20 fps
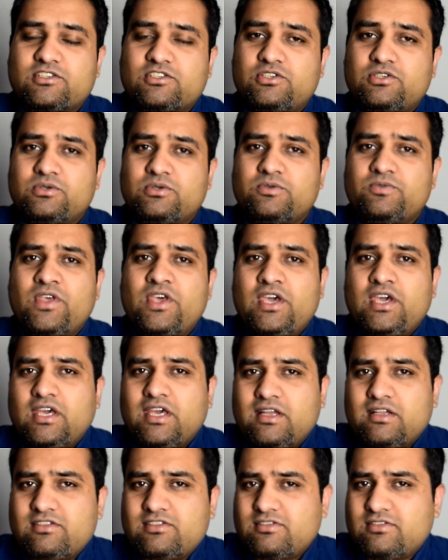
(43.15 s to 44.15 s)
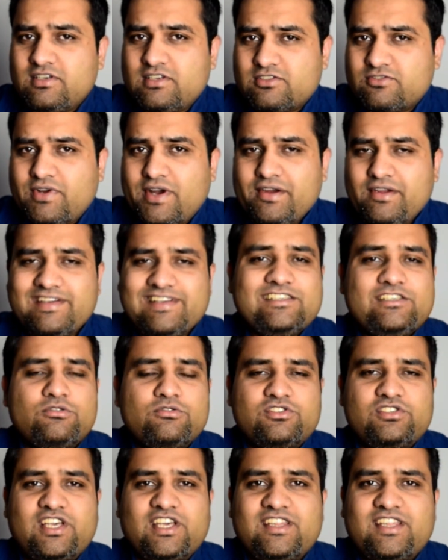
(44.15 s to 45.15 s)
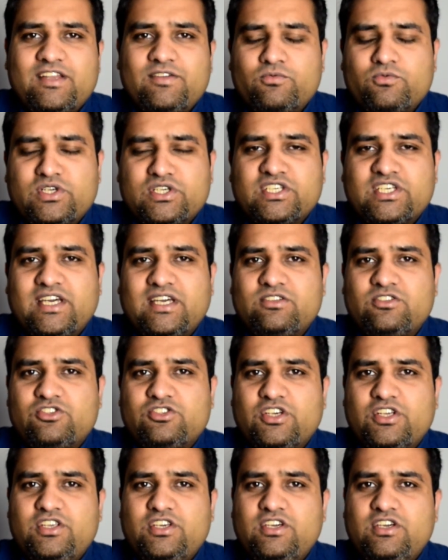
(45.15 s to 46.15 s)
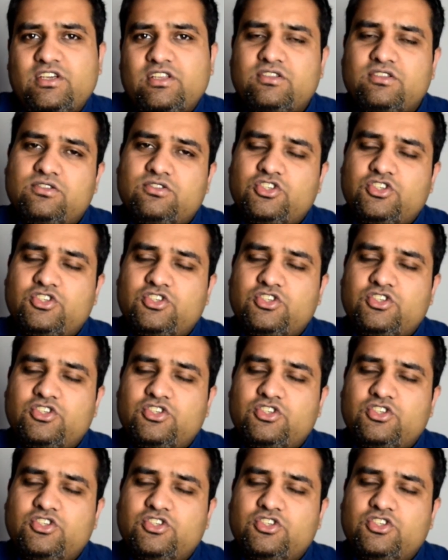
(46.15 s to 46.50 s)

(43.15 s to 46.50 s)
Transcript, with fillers: So it's it's very easy to say that one can study in